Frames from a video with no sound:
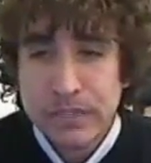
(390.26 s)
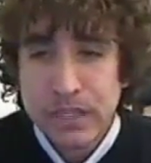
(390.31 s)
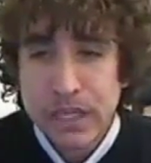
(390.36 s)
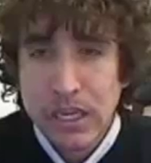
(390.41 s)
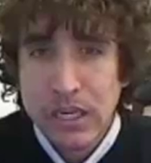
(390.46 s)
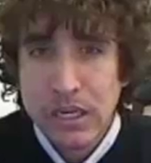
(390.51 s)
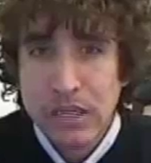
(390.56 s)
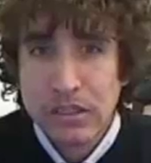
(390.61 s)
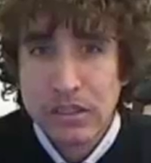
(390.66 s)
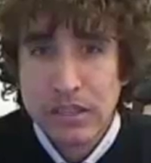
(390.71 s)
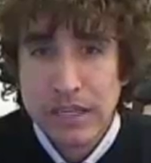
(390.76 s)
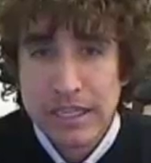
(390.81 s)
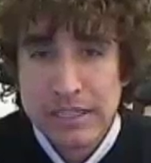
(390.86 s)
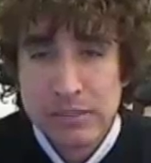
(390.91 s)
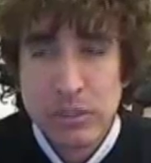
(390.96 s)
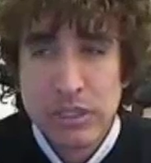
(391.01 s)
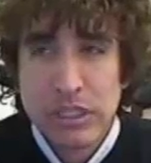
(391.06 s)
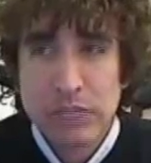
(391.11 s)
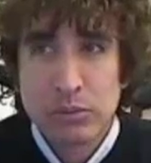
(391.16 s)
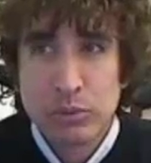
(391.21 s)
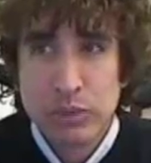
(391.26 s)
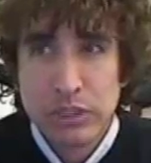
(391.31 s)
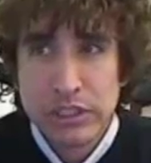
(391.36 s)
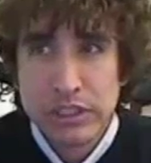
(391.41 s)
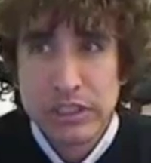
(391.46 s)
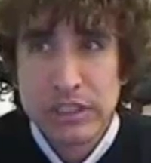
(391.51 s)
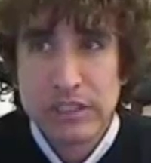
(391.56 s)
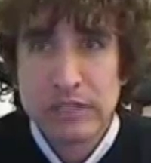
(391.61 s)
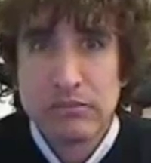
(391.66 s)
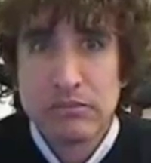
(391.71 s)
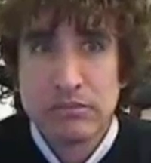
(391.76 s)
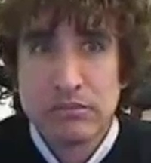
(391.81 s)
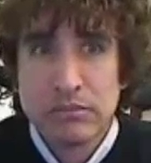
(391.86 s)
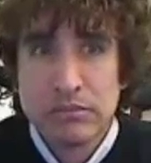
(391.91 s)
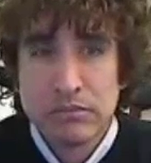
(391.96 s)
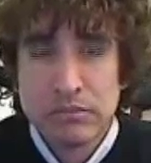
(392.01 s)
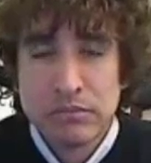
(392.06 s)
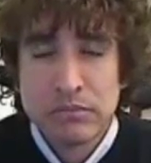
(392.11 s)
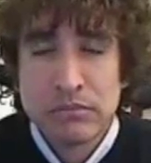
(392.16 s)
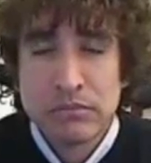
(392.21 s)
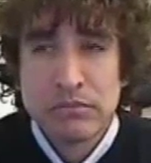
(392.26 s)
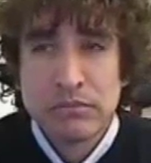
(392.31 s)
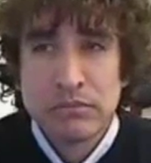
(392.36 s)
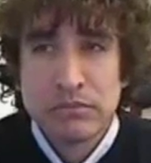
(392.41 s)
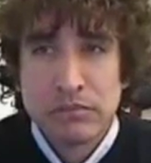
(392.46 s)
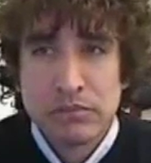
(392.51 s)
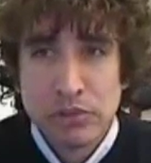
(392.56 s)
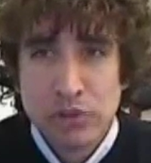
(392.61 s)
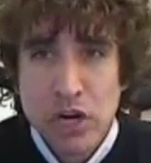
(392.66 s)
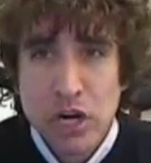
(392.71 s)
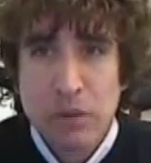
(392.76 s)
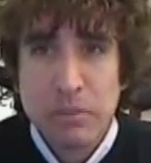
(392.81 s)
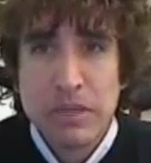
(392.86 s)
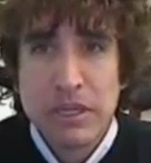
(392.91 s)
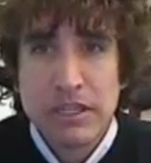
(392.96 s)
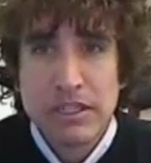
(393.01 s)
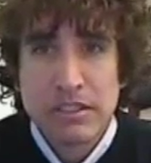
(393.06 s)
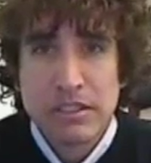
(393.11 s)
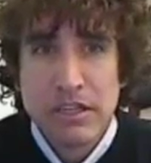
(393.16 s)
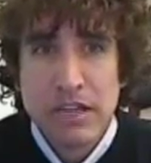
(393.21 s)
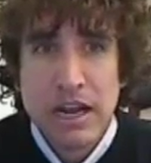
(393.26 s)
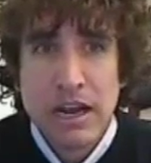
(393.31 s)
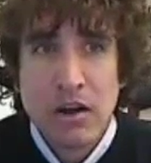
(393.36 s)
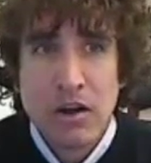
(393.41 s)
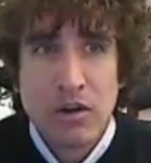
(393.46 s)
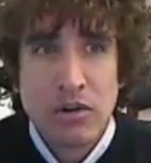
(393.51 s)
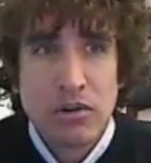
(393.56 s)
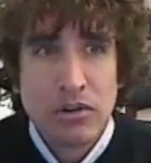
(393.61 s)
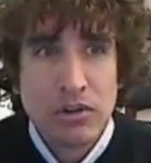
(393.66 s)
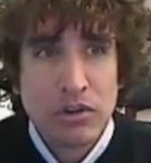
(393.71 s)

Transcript: And that's when it really struck me as how